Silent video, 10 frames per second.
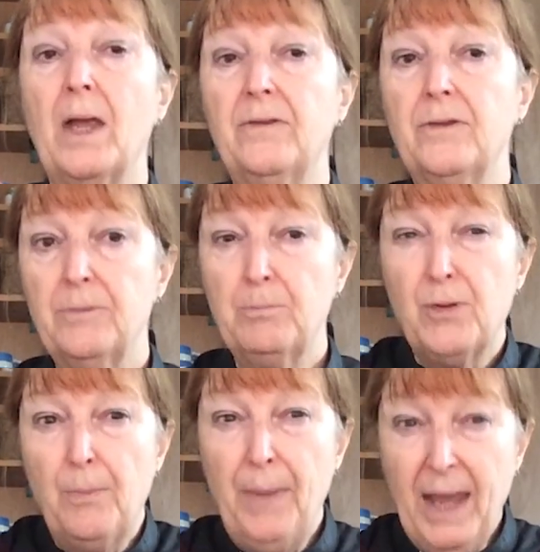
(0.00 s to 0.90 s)
and
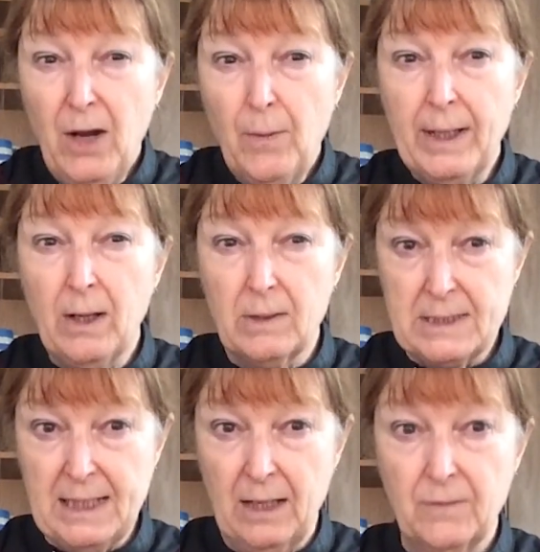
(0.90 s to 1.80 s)
preparing
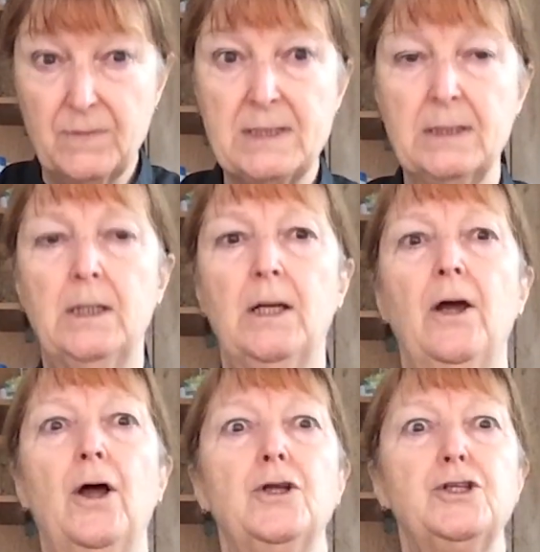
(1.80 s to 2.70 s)
ourselves
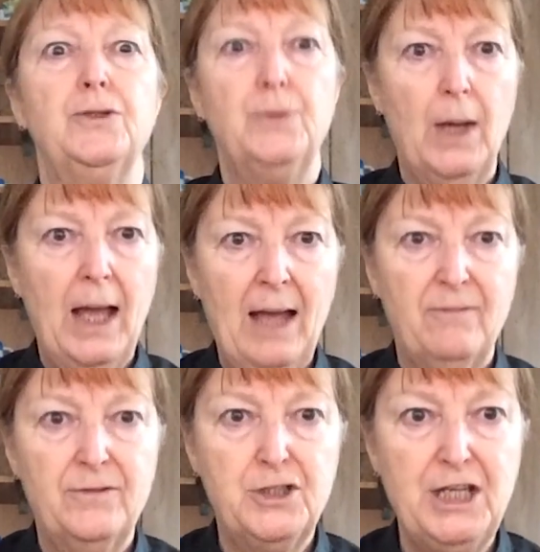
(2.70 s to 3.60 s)
to have
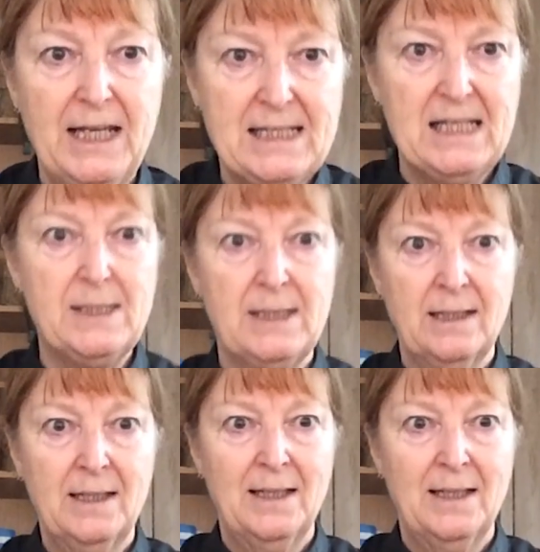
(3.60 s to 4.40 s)
Jesus,